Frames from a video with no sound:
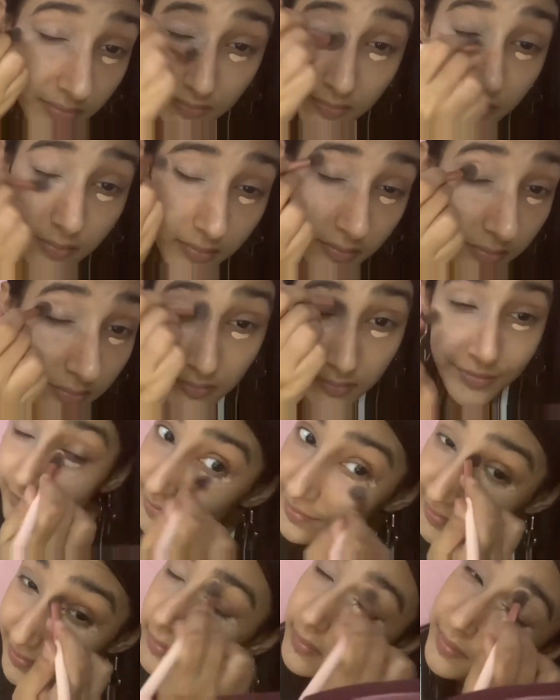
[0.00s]
And
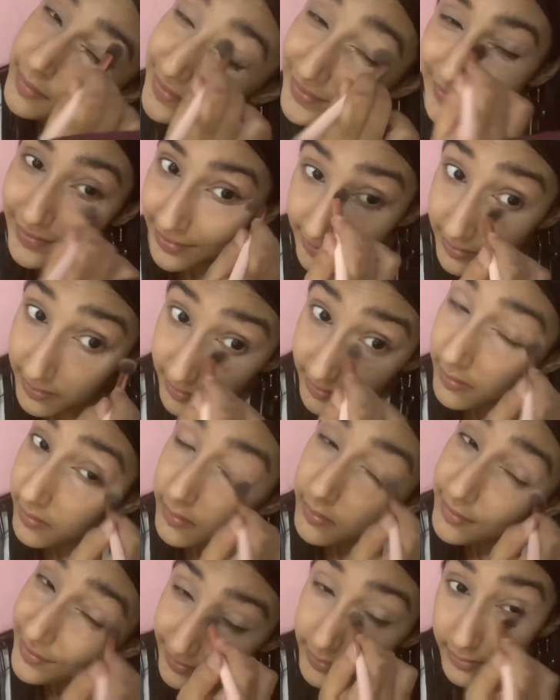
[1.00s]
after that
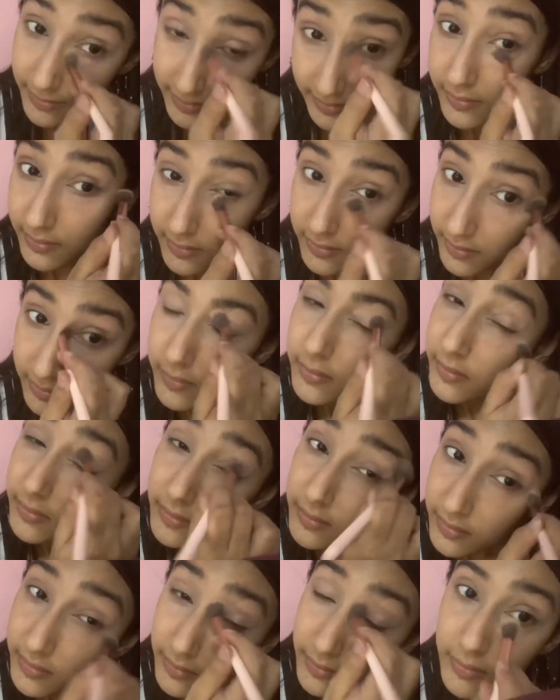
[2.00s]
I'm going to
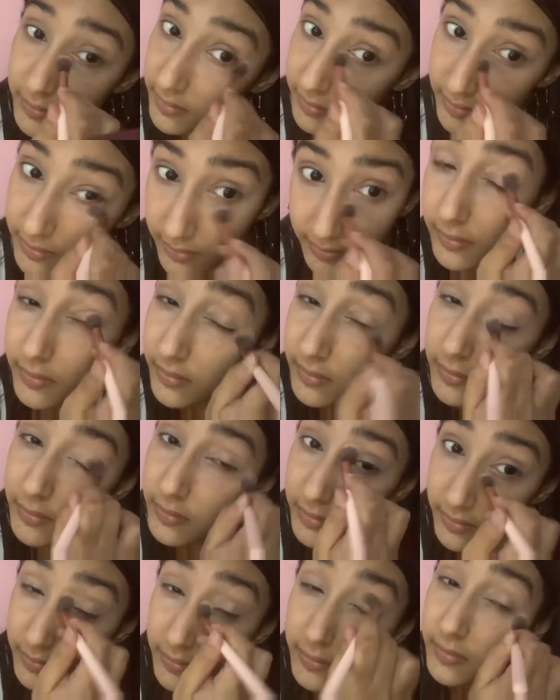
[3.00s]
use the
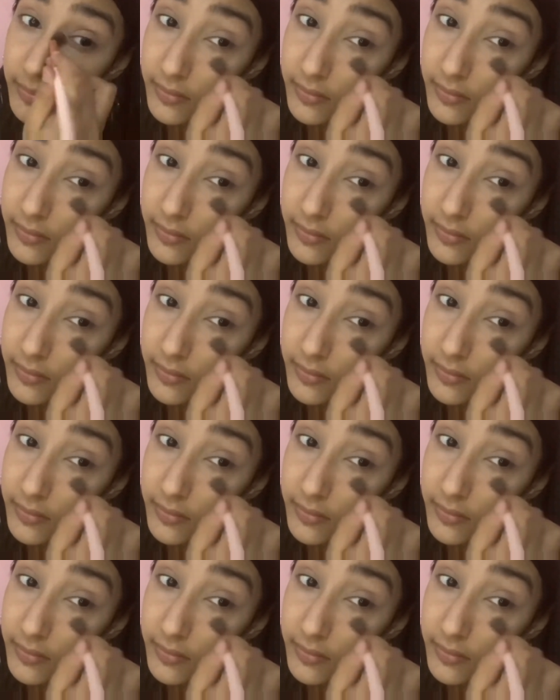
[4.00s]
Mars